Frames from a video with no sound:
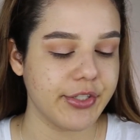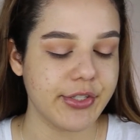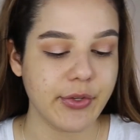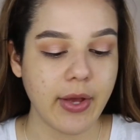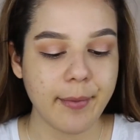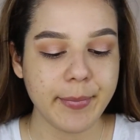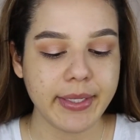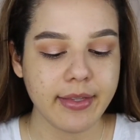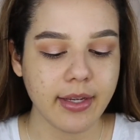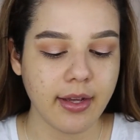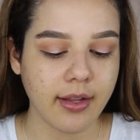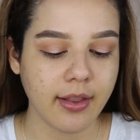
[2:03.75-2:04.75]
So I'm in
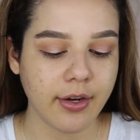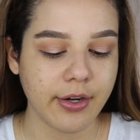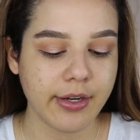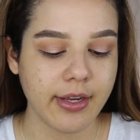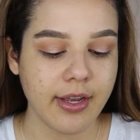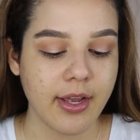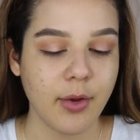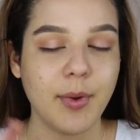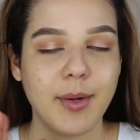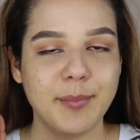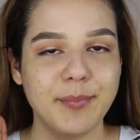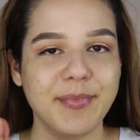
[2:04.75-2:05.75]
the color,
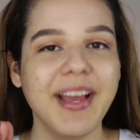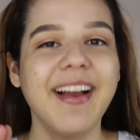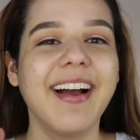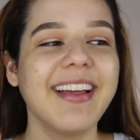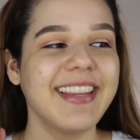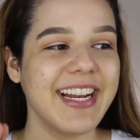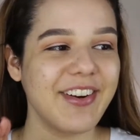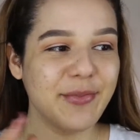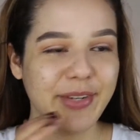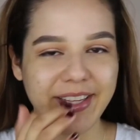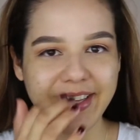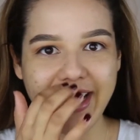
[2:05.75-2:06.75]
well, they don't
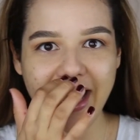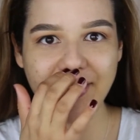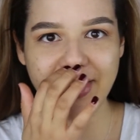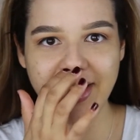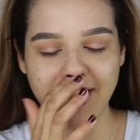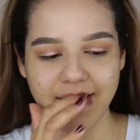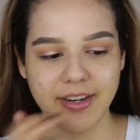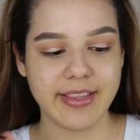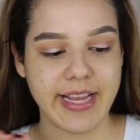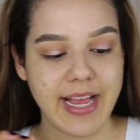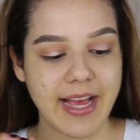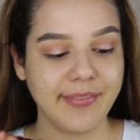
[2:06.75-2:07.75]
really have a color,
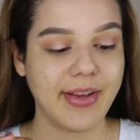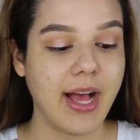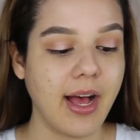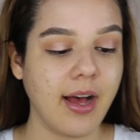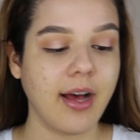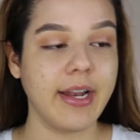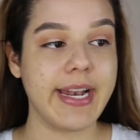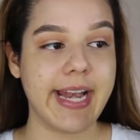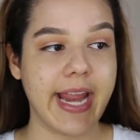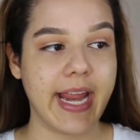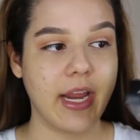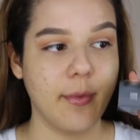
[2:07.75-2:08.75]
they have a
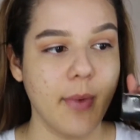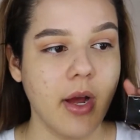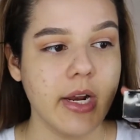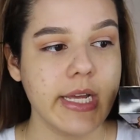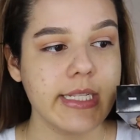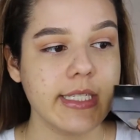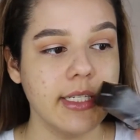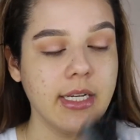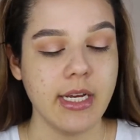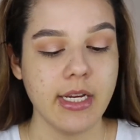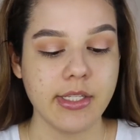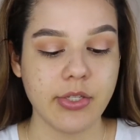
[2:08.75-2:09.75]
name on it.
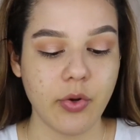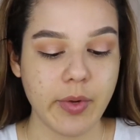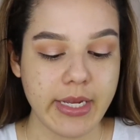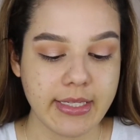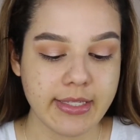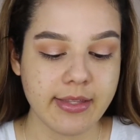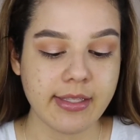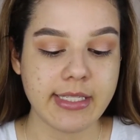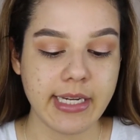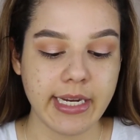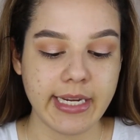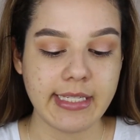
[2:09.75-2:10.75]
So it's the
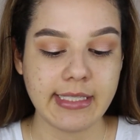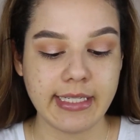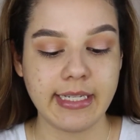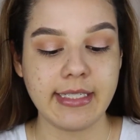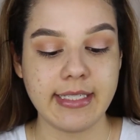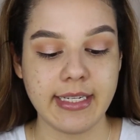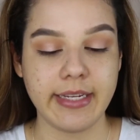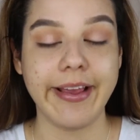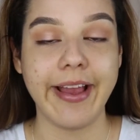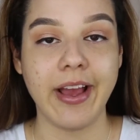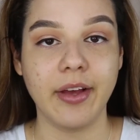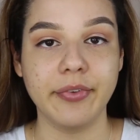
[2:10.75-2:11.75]

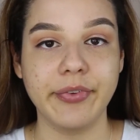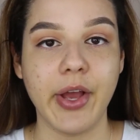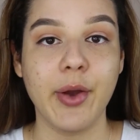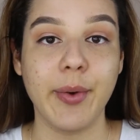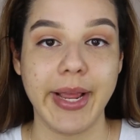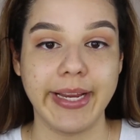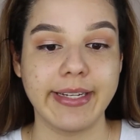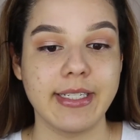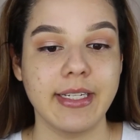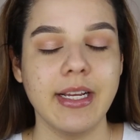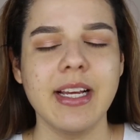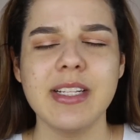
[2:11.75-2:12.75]
TCDF08.
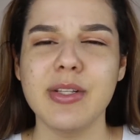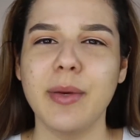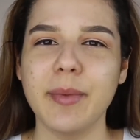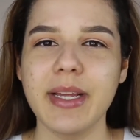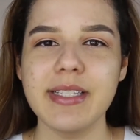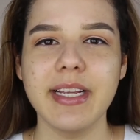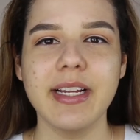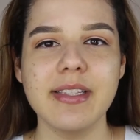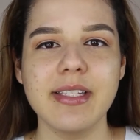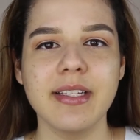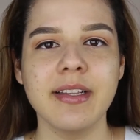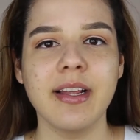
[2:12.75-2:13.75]
So I'm guessing
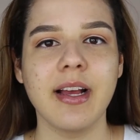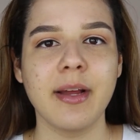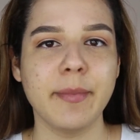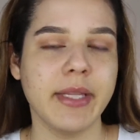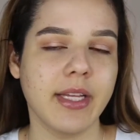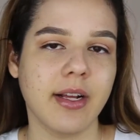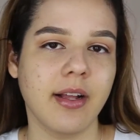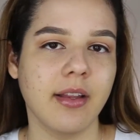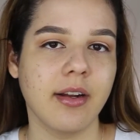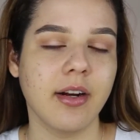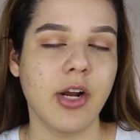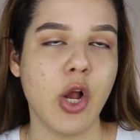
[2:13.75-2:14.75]
I'm in the
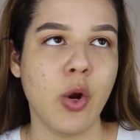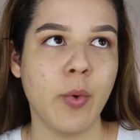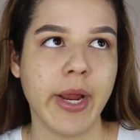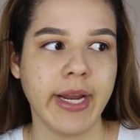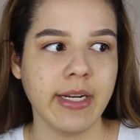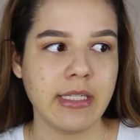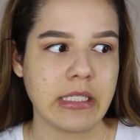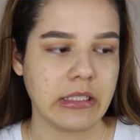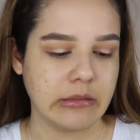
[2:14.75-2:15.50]
color 08.